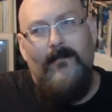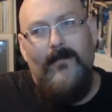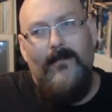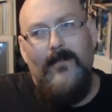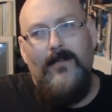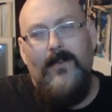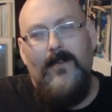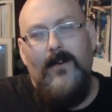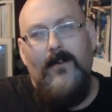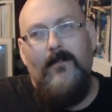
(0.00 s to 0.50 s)

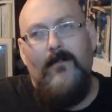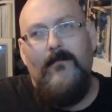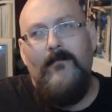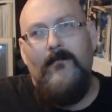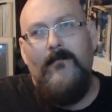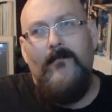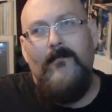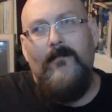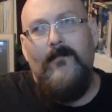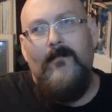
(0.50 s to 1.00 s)
so,
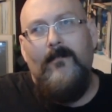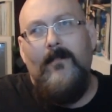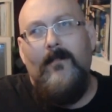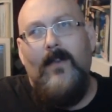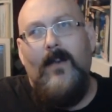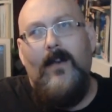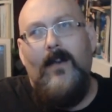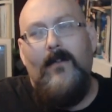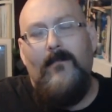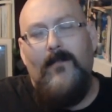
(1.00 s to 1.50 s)

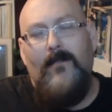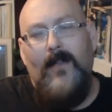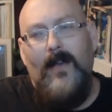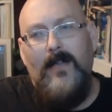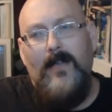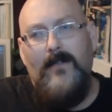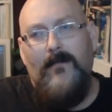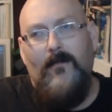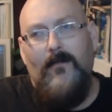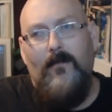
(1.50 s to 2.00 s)
uh,
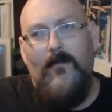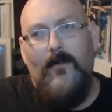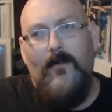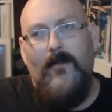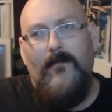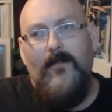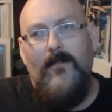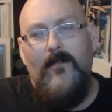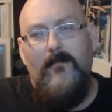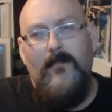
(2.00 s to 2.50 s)
flash forward
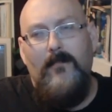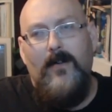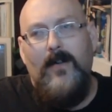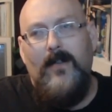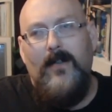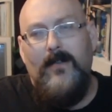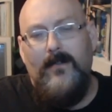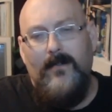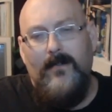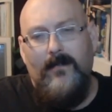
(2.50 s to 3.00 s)
a few
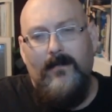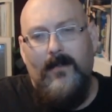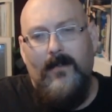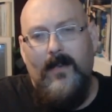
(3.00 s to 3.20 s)
months,